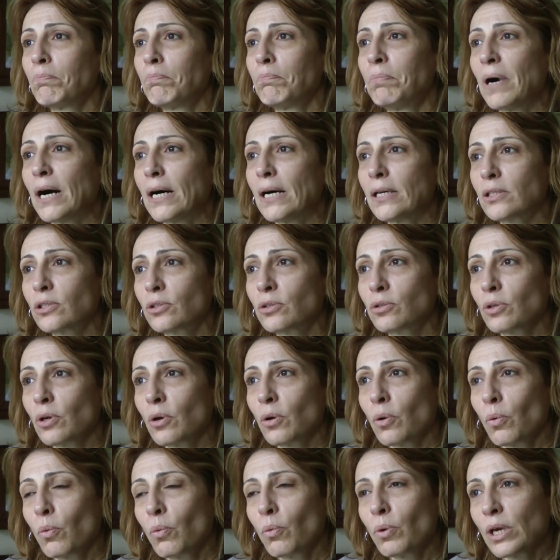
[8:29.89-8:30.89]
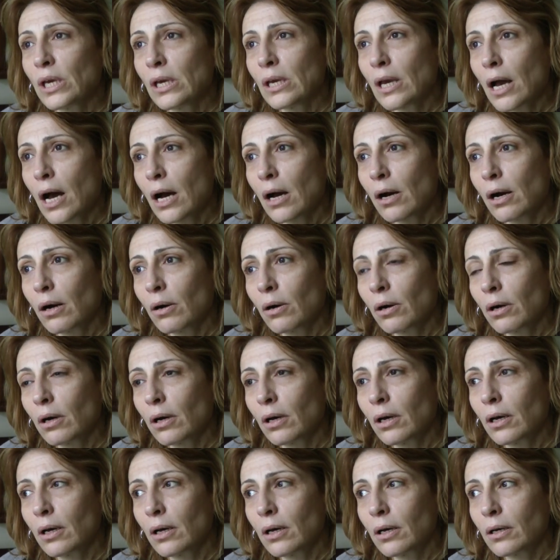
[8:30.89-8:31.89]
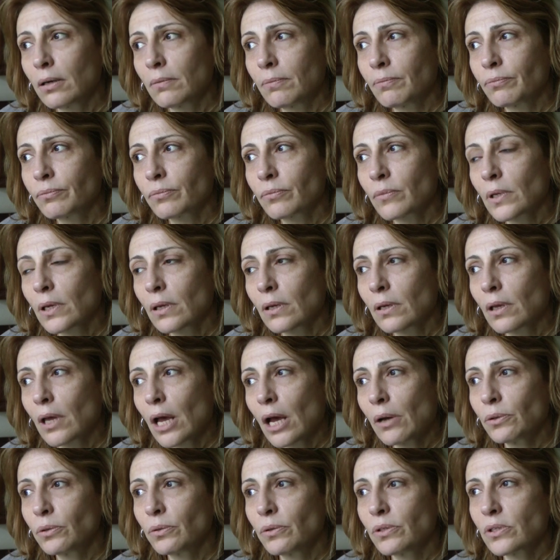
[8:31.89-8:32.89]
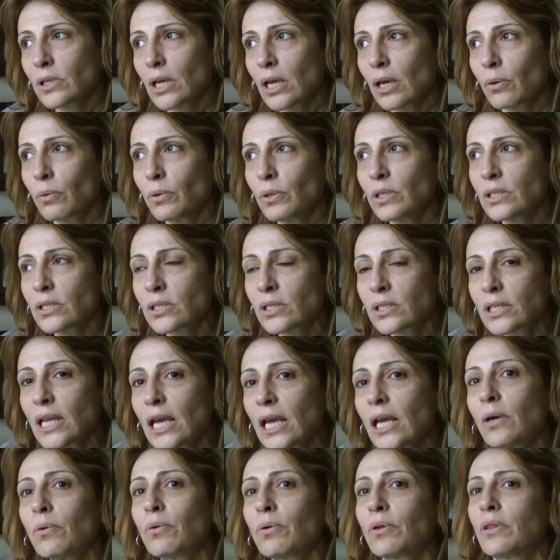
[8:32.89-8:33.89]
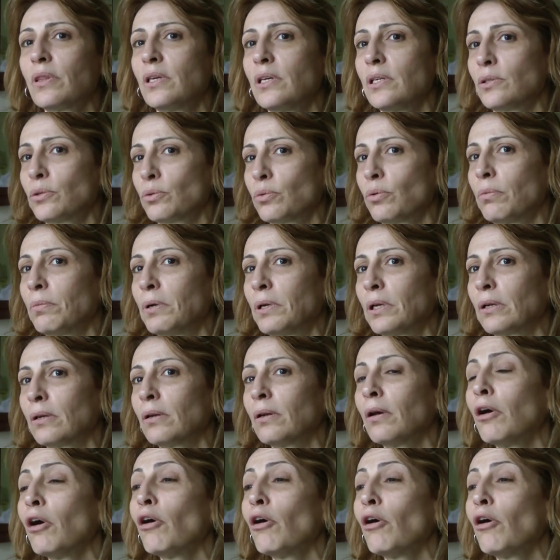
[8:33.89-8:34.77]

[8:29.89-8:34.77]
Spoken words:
but we, how do we say, we stay with these women